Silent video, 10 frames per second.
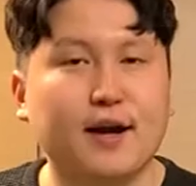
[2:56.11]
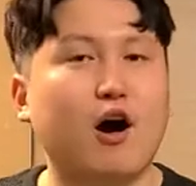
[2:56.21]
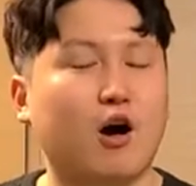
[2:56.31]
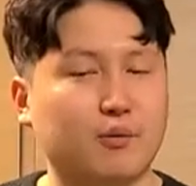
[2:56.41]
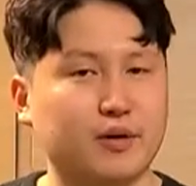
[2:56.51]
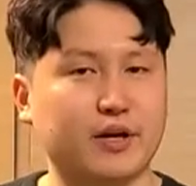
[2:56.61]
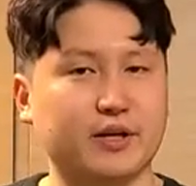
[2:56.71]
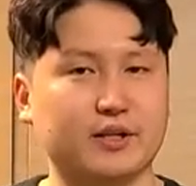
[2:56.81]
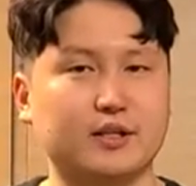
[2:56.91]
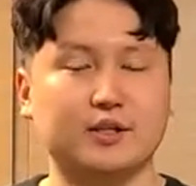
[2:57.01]

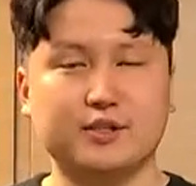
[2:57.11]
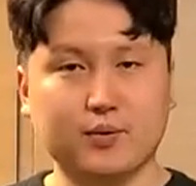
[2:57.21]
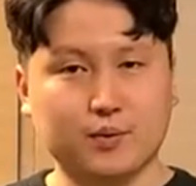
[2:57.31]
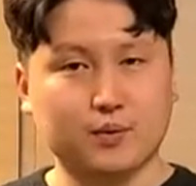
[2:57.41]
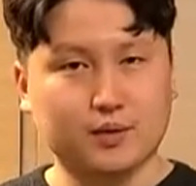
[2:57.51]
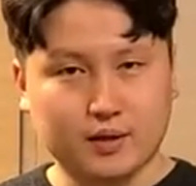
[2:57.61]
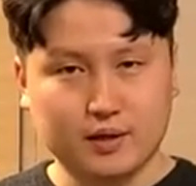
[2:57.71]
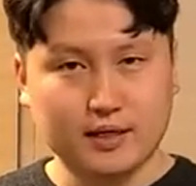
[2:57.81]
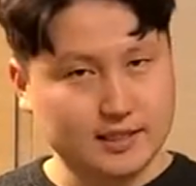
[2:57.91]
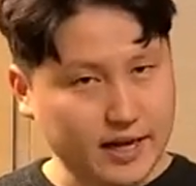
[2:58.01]
carbonated. So,
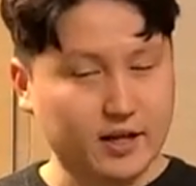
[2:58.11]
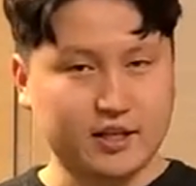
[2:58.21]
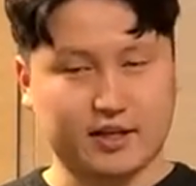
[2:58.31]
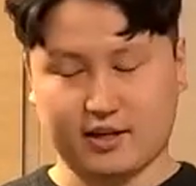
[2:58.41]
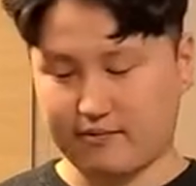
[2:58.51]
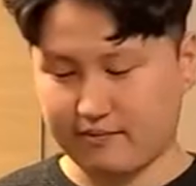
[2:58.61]
let's take a look.